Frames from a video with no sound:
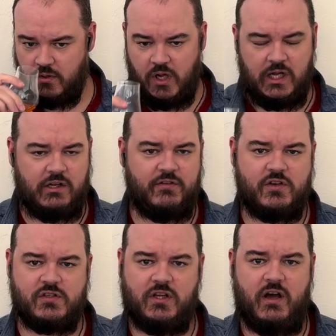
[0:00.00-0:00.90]
All of
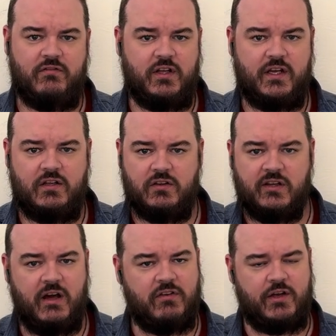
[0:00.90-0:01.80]
those lovely,
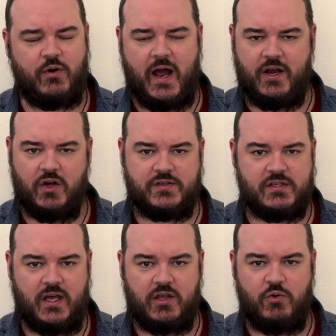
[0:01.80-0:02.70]
lovely rye notes
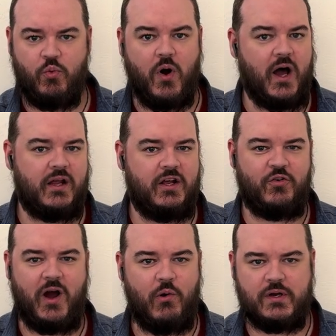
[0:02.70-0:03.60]
that you want in a
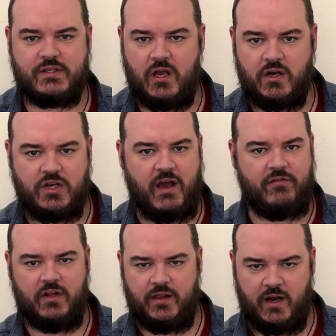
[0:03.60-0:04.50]
rye whiskey are
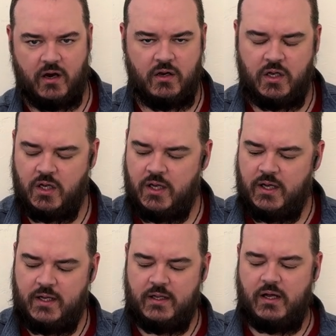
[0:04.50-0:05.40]
definitely there.
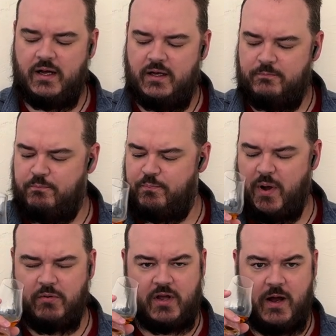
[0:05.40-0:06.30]

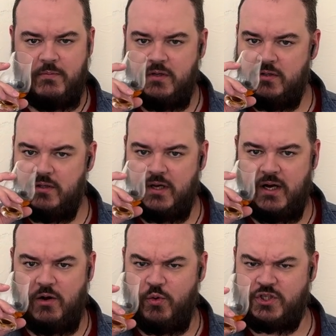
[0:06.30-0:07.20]
Bubblegum,
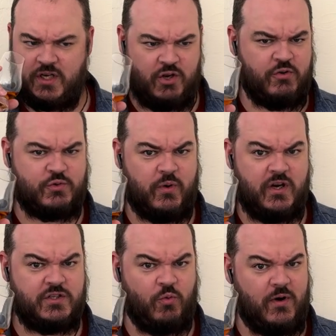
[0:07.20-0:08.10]
which I know is
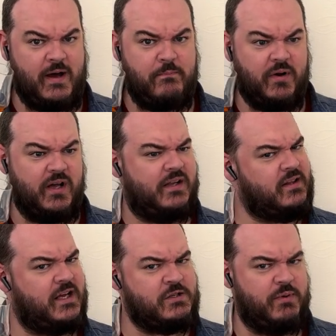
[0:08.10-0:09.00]
weird to want, but
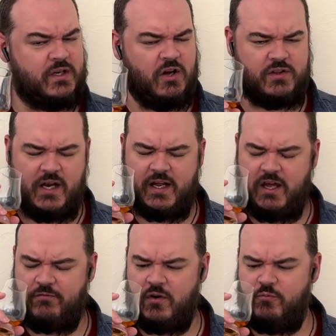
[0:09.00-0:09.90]
that's a big note that I
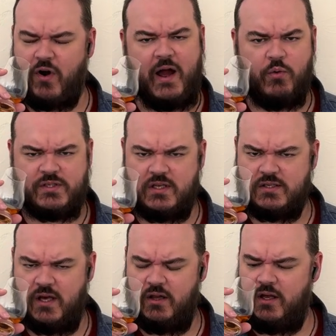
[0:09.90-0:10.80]
get from rye whiskeys
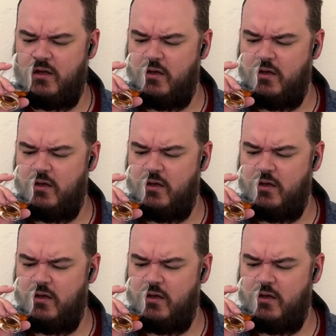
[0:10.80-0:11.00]
lately.